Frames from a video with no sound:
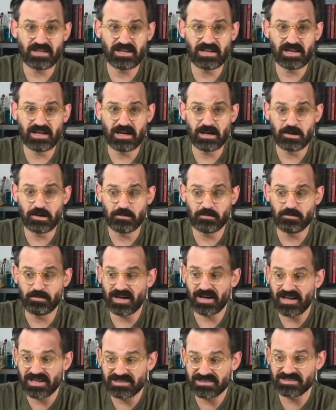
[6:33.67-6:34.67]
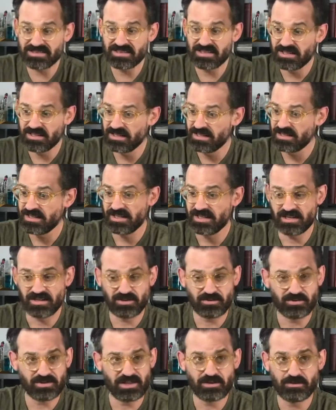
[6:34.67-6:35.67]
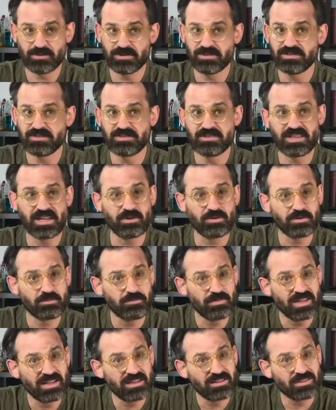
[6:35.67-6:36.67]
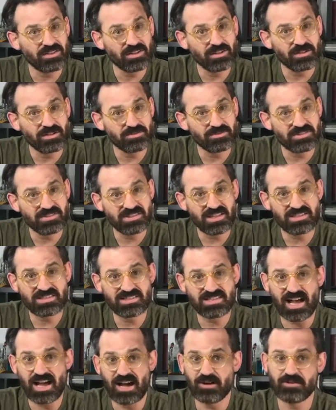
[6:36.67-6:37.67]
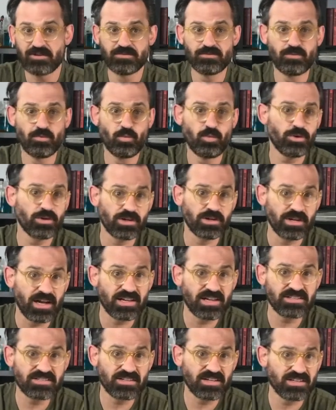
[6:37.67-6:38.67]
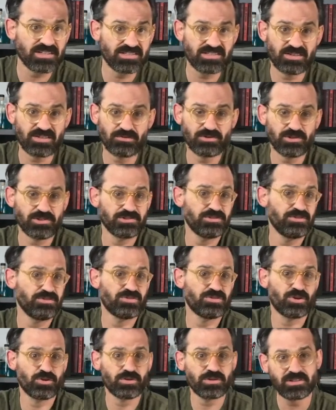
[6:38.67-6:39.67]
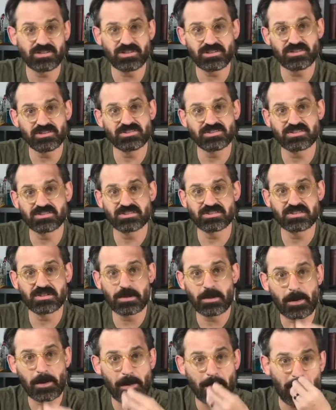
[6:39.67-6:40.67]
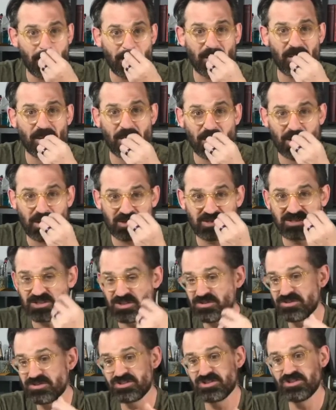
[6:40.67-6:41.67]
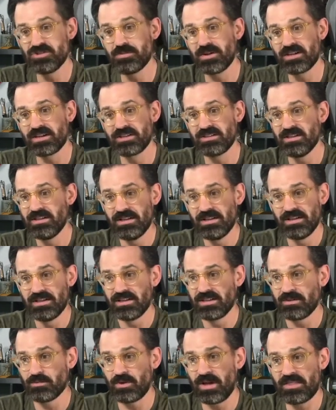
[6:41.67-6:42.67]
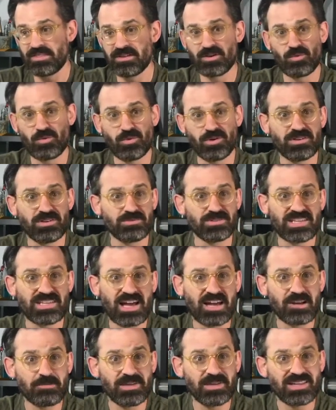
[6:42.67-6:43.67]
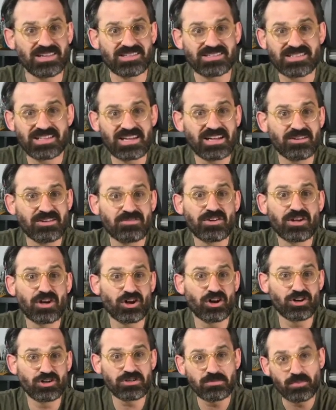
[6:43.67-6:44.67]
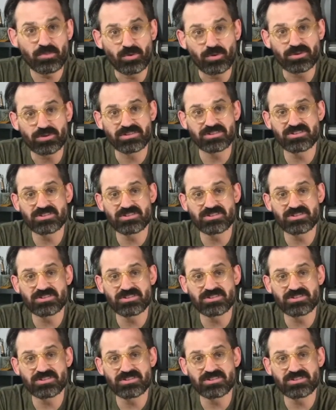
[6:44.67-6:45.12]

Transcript: Uh, but you know, they would they would make their own sets out of wood. I saw several tutorials on YouTube on, I think one was how to make a set out of cardboard.